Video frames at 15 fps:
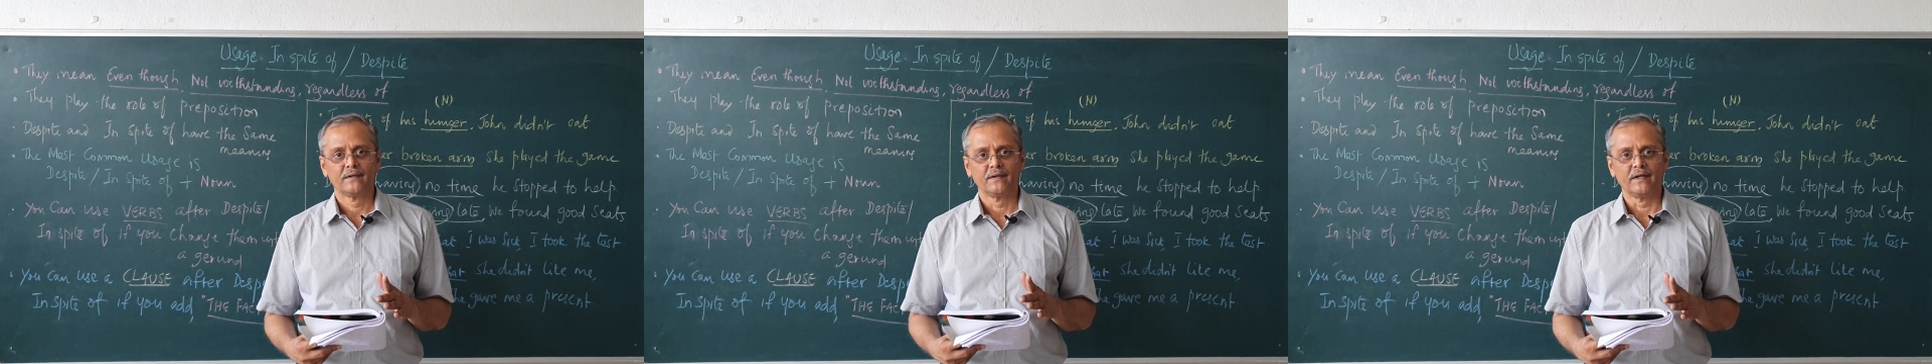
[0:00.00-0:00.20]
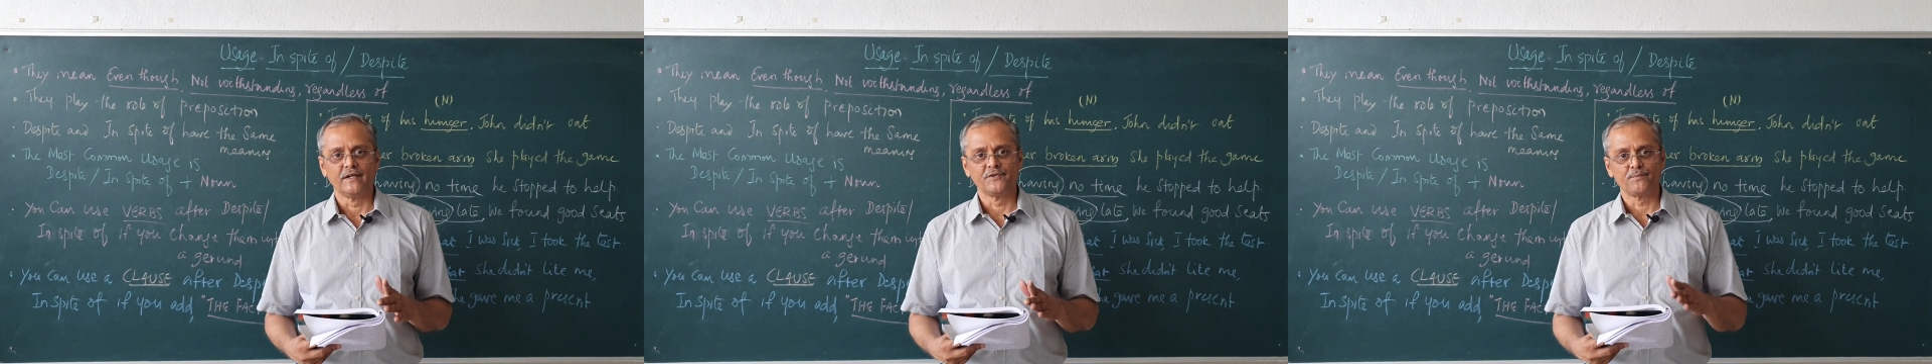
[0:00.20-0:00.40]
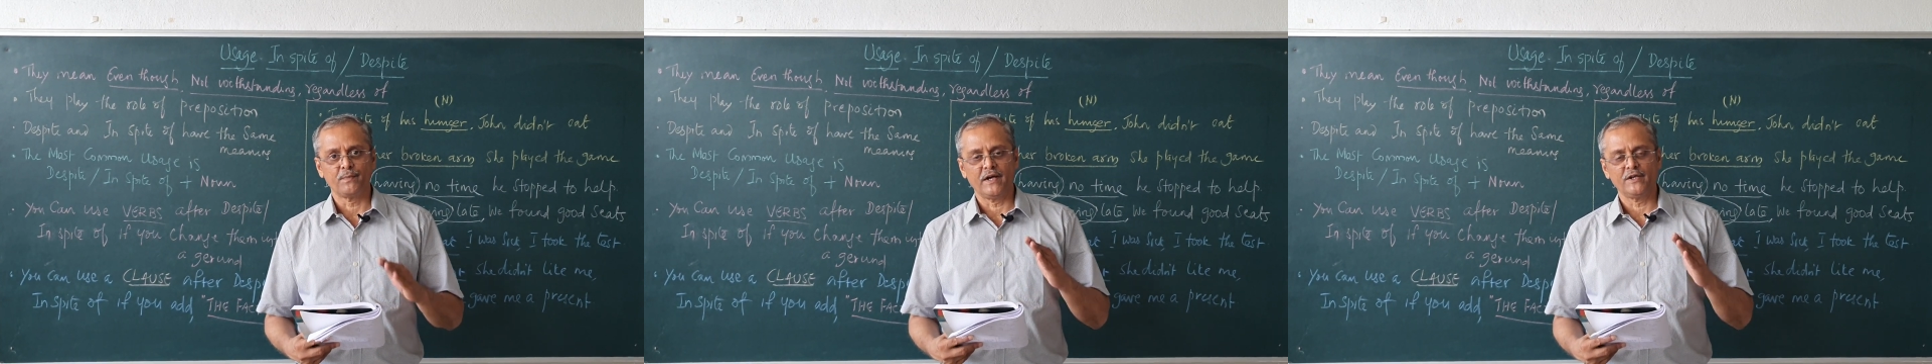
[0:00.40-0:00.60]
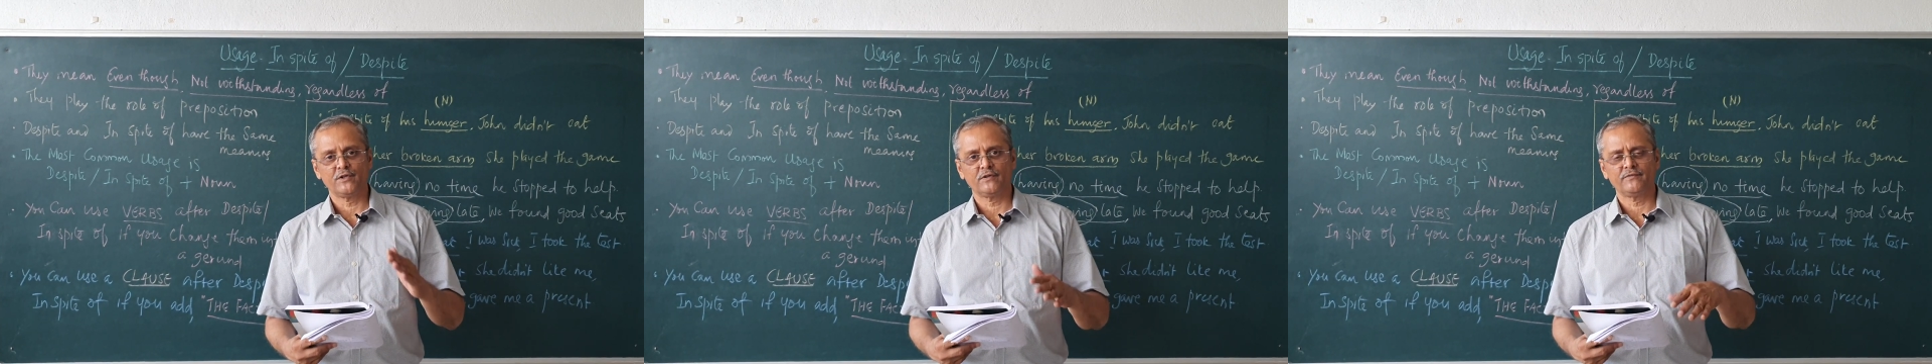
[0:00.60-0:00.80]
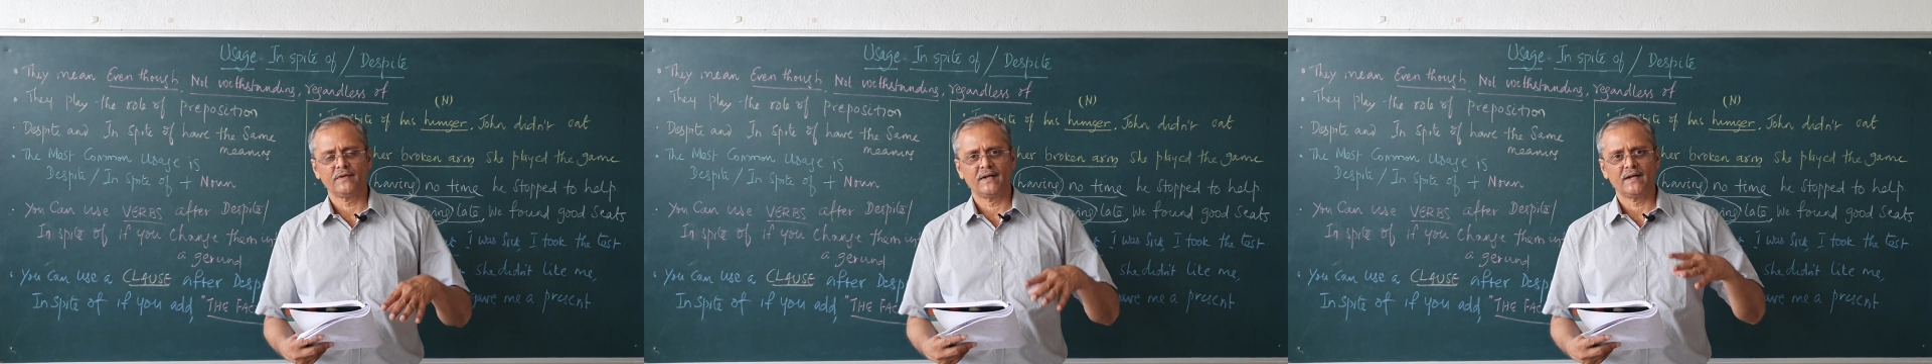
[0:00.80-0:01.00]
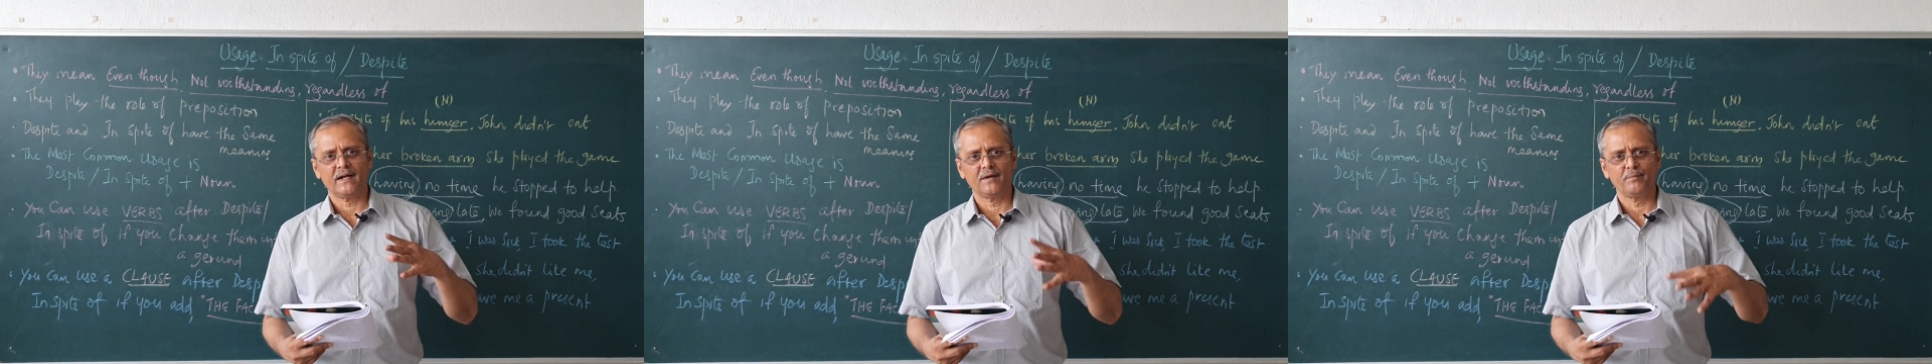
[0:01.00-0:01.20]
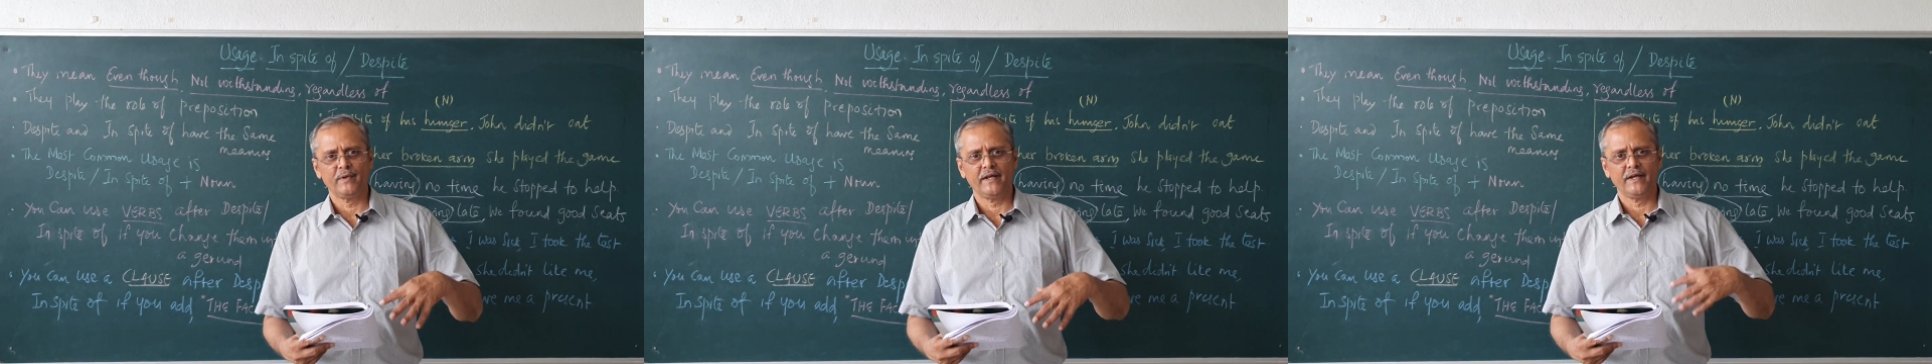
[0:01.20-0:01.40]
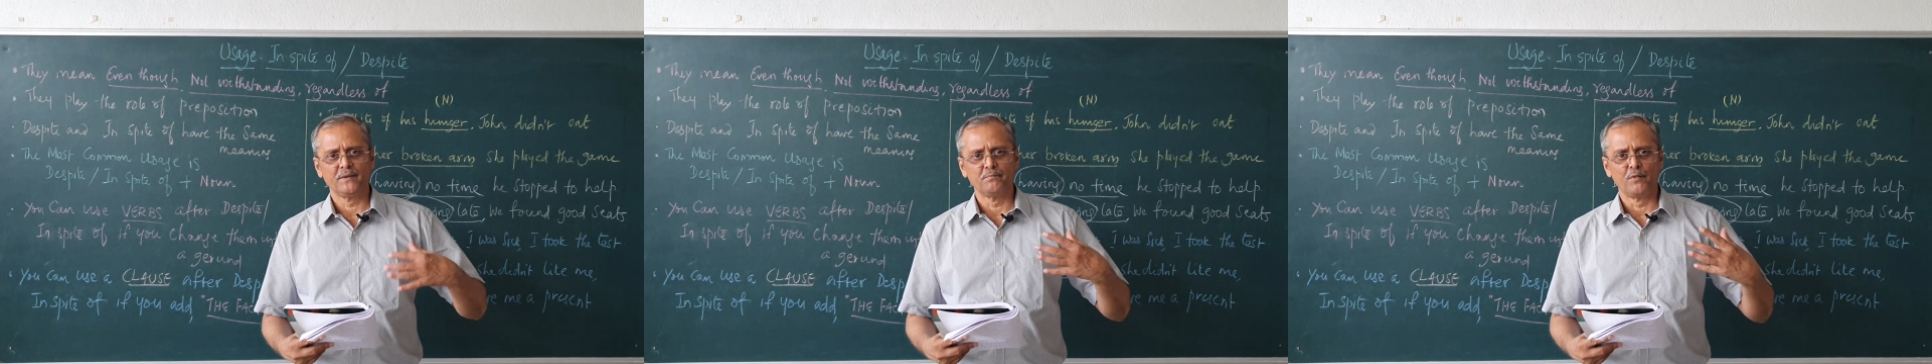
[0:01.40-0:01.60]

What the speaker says: In spite of her hand being